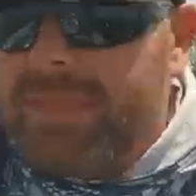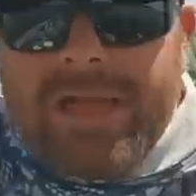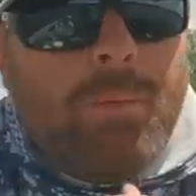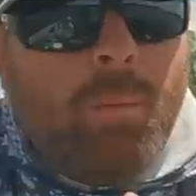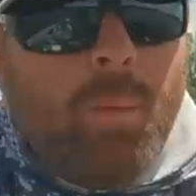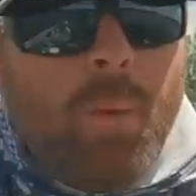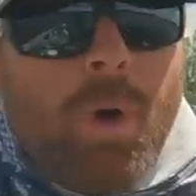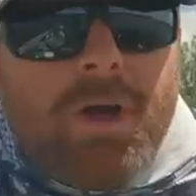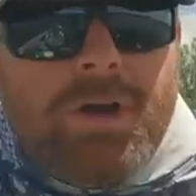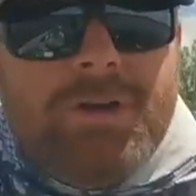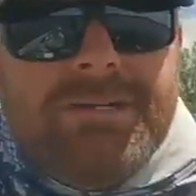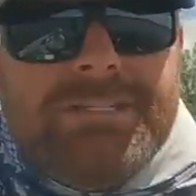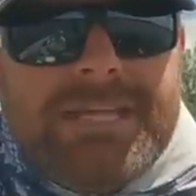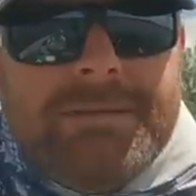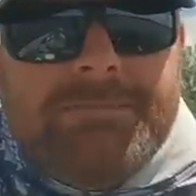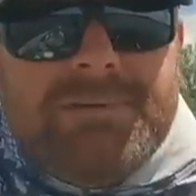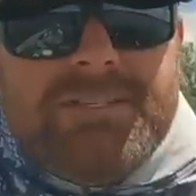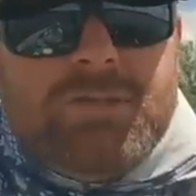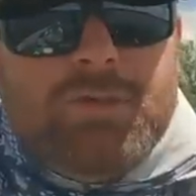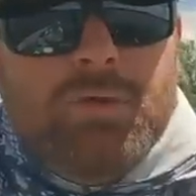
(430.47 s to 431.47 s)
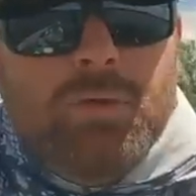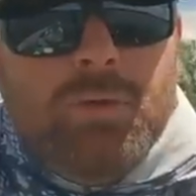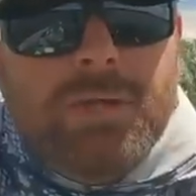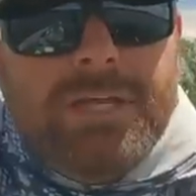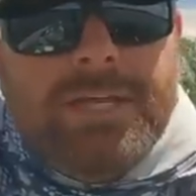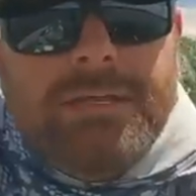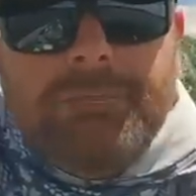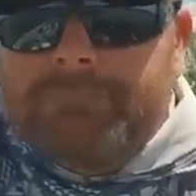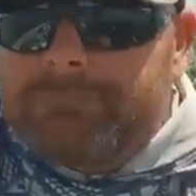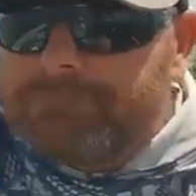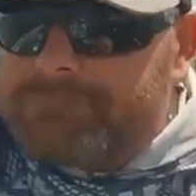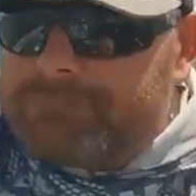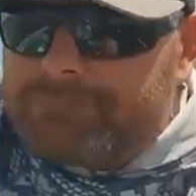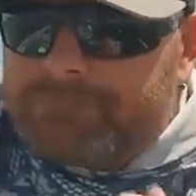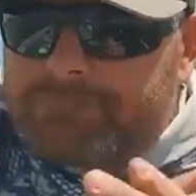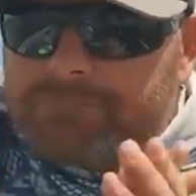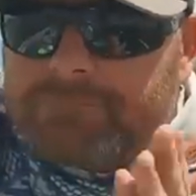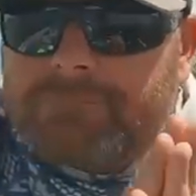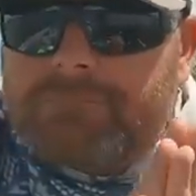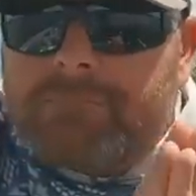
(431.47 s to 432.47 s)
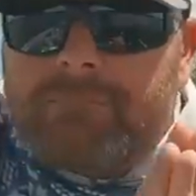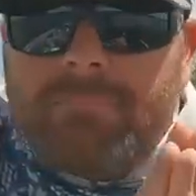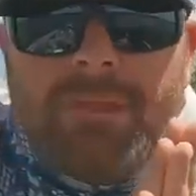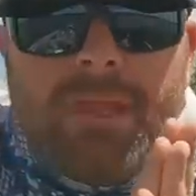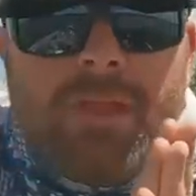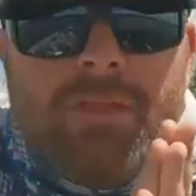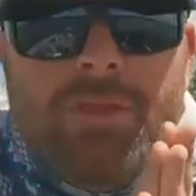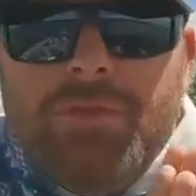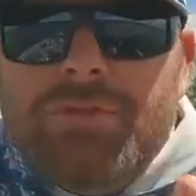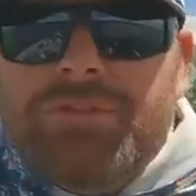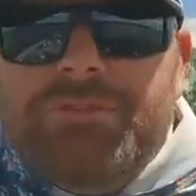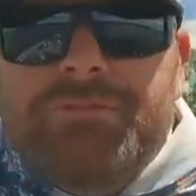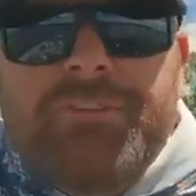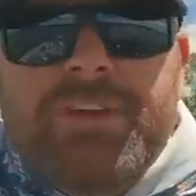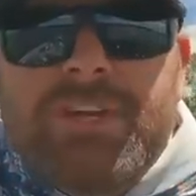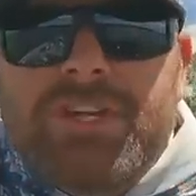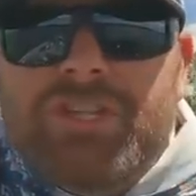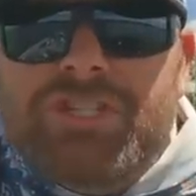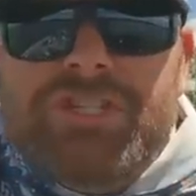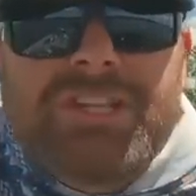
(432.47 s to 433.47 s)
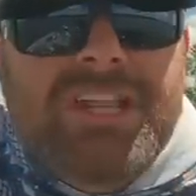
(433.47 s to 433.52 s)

that water temp is cooling. Those fish,